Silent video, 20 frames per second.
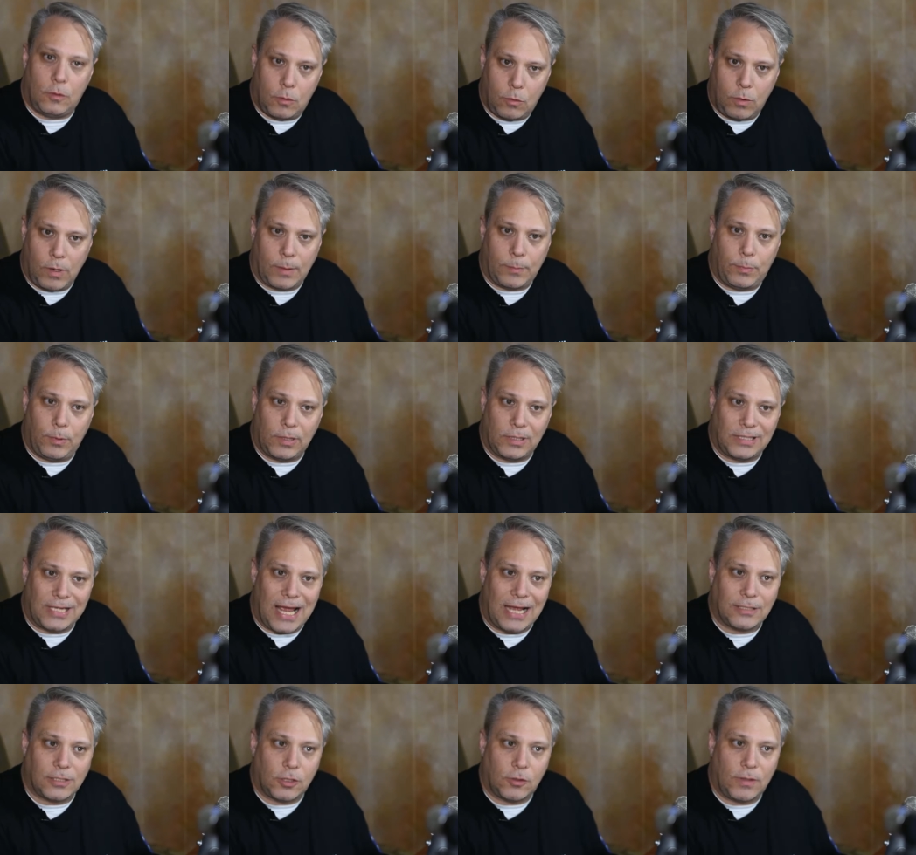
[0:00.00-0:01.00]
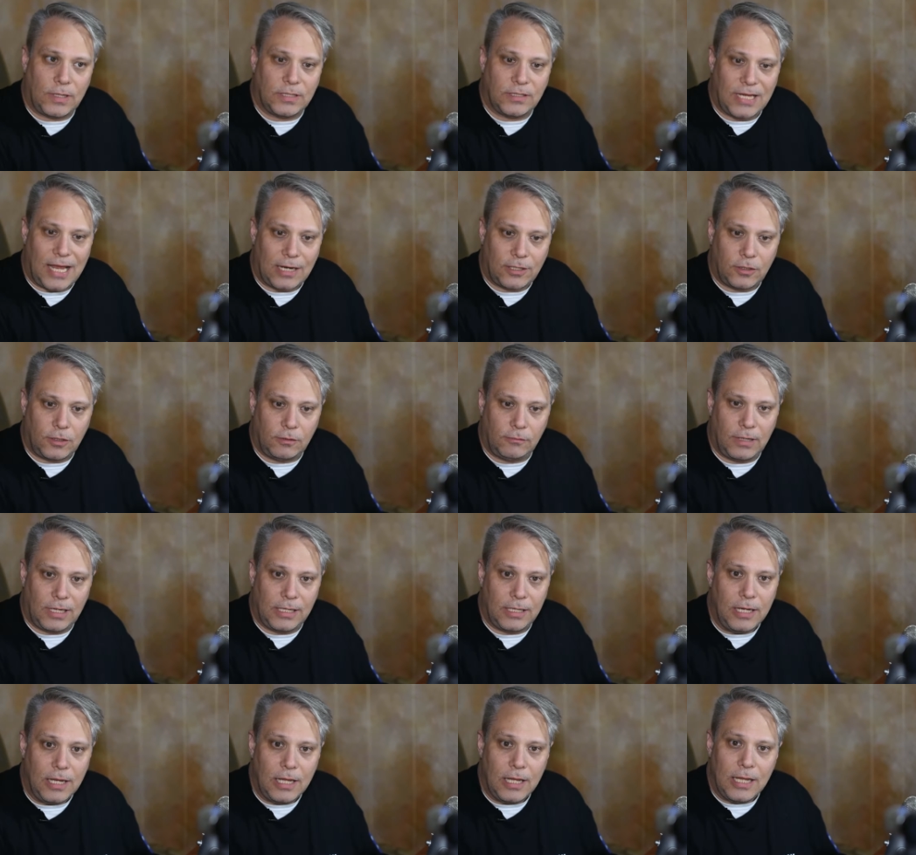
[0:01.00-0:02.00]
QuickBooks as a transaction
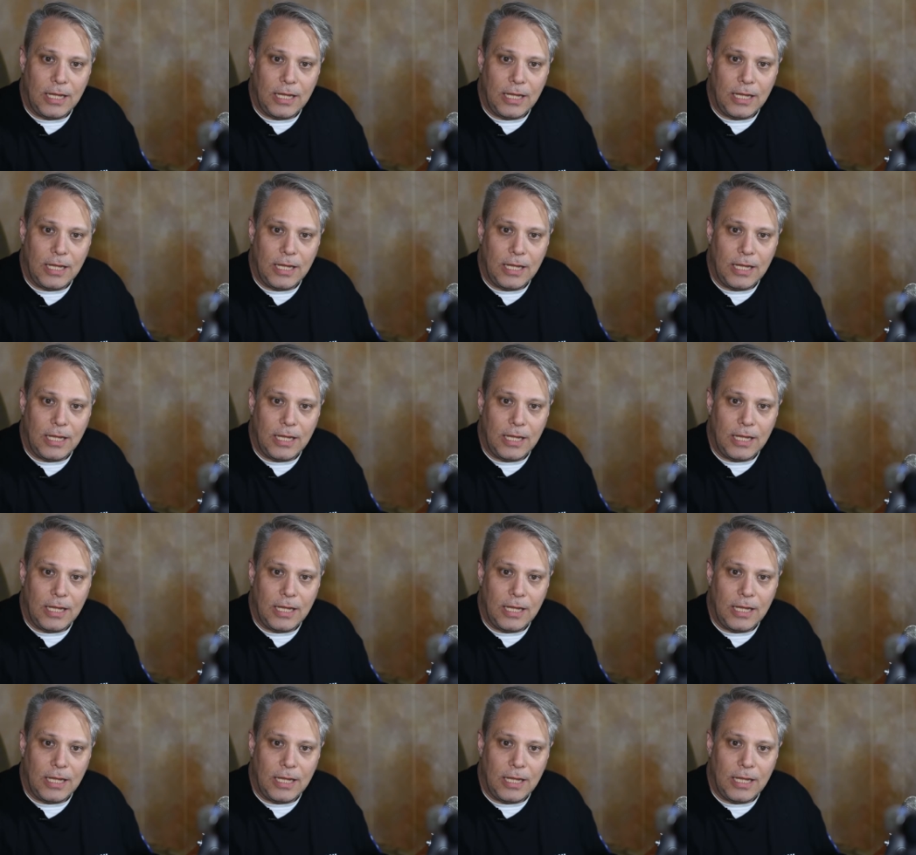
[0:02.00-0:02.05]
already,